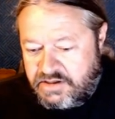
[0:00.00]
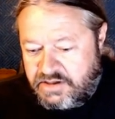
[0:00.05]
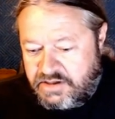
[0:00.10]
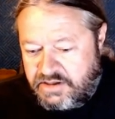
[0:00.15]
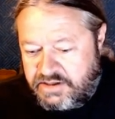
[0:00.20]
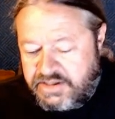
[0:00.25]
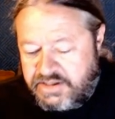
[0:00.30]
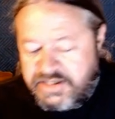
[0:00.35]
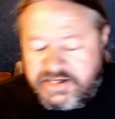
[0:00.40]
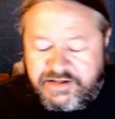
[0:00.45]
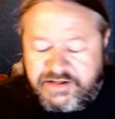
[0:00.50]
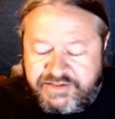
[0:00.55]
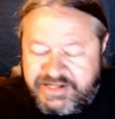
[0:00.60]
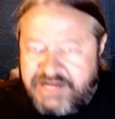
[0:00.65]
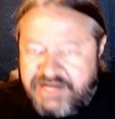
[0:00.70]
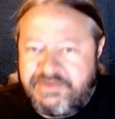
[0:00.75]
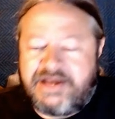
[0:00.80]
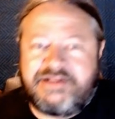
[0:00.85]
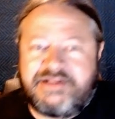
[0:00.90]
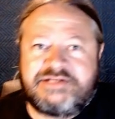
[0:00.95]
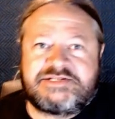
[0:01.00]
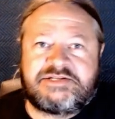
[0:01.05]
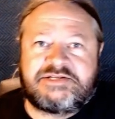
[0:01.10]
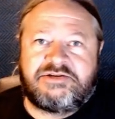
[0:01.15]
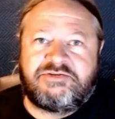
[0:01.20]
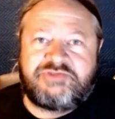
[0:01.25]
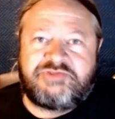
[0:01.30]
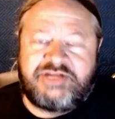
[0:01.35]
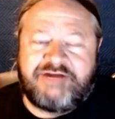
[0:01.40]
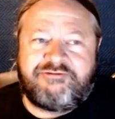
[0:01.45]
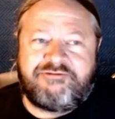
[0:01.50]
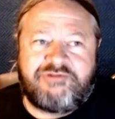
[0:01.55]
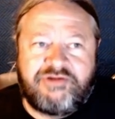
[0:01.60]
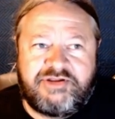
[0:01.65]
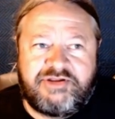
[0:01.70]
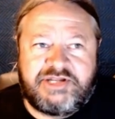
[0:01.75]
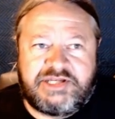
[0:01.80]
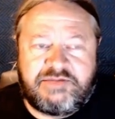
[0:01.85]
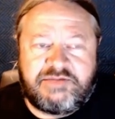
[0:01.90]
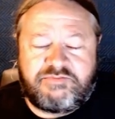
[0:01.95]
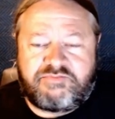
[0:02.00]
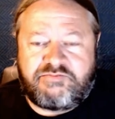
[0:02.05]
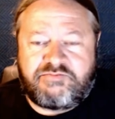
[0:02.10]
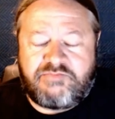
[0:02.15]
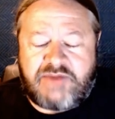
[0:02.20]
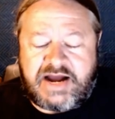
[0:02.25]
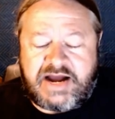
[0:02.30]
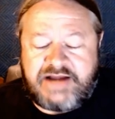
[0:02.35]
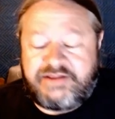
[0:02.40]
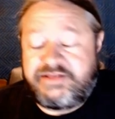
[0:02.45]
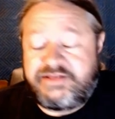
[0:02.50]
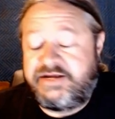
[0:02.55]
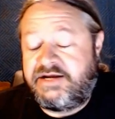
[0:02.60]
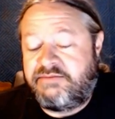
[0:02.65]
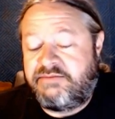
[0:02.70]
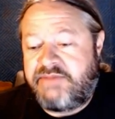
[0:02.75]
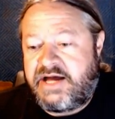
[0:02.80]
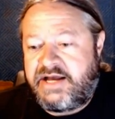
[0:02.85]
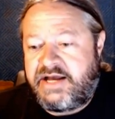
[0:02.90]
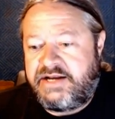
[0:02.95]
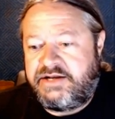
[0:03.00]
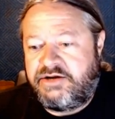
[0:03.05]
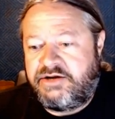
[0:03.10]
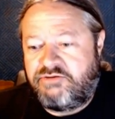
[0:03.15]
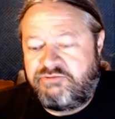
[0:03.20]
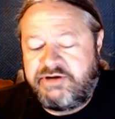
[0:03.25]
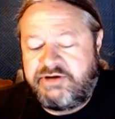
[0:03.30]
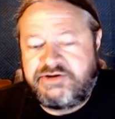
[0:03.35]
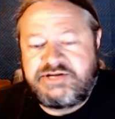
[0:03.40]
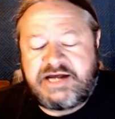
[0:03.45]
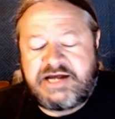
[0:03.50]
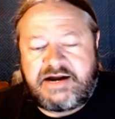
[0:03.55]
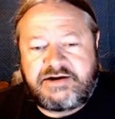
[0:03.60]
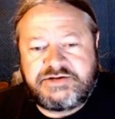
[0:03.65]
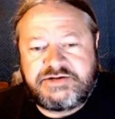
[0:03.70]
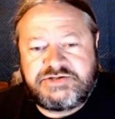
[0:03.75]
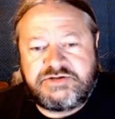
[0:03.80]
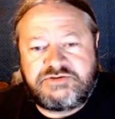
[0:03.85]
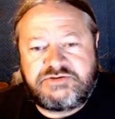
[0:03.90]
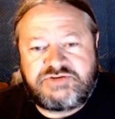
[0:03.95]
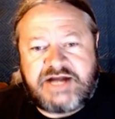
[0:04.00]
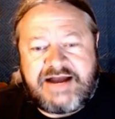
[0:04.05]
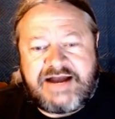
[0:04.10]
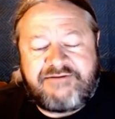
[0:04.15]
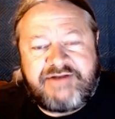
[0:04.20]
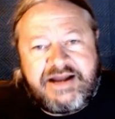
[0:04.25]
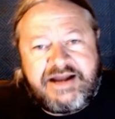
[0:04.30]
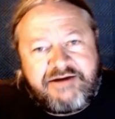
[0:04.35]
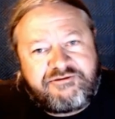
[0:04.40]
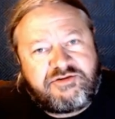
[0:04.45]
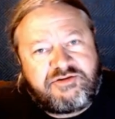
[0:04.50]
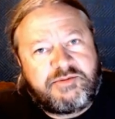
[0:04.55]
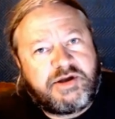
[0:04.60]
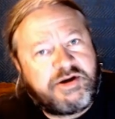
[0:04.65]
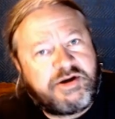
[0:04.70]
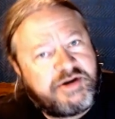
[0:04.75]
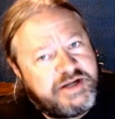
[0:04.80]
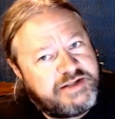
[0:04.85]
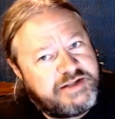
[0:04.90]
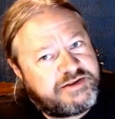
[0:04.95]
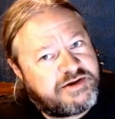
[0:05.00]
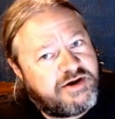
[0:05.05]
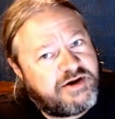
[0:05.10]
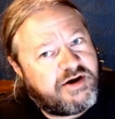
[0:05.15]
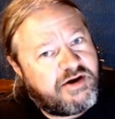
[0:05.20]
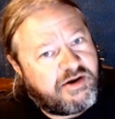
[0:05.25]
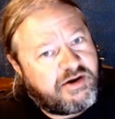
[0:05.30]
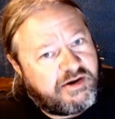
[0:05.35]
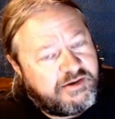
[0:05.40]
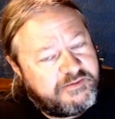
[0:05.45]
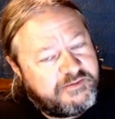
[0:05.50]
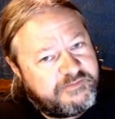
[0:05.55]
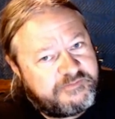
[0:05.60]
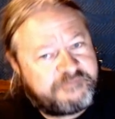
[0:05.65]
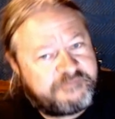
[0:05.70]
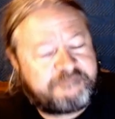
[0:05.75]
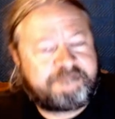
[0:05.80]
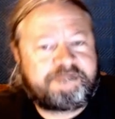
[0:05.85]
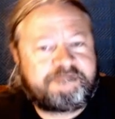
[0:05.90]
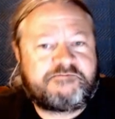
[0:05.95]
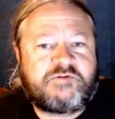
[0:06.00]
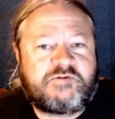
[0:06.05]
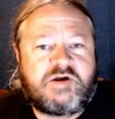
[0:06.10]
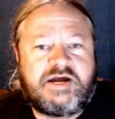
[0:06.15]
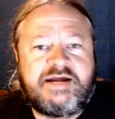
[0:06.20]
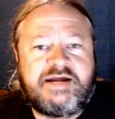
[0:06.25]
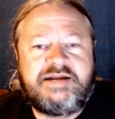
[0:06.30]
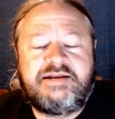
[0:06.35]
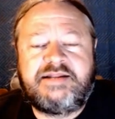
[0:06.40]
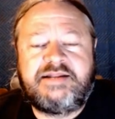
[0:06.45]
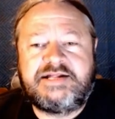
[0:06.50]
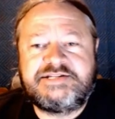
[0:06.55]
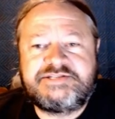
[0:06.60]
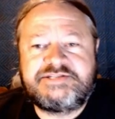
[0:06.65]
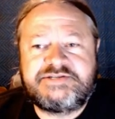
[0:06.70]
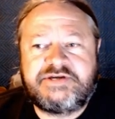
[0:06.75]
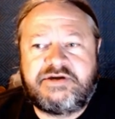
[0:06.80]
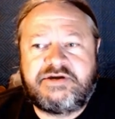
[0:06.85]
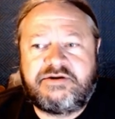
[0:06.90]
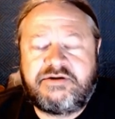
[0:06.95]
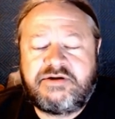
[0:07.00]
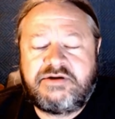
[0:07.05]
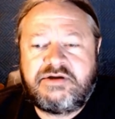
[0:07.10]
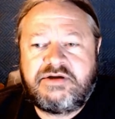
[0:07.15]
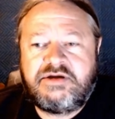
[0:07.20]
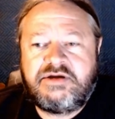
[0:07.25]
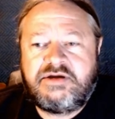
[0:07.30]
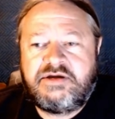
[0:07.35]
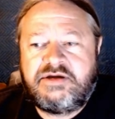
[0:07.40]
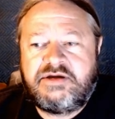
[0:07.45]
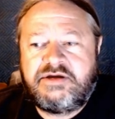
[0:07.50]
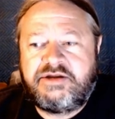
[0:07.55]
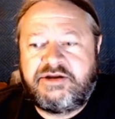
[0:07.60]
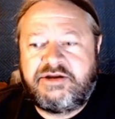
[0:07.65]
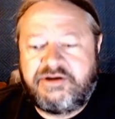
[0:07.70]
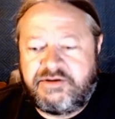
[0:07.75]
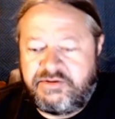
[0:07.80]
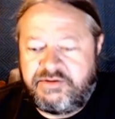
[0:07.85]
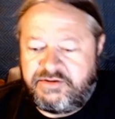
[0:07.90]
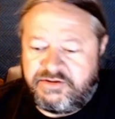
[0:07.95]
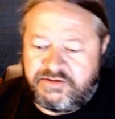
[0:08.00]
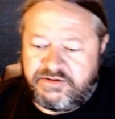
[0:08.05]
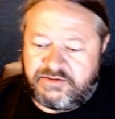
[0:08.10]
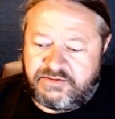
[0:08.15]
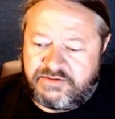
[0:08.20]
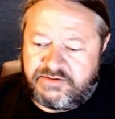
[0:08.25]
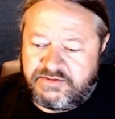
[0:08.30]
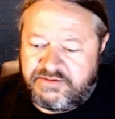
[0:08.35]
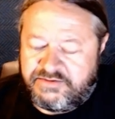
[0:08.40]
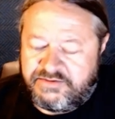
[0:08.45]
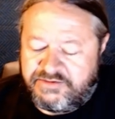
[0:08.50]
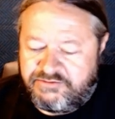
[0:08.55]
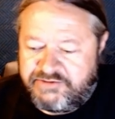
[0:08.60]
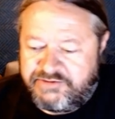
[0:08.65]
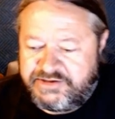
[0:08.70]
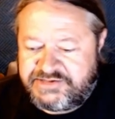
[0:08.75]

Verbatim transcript: you need to think about this a little different than you might think about it. Your rear tires are driving out from underneath the car, right? That's uh, your your the rear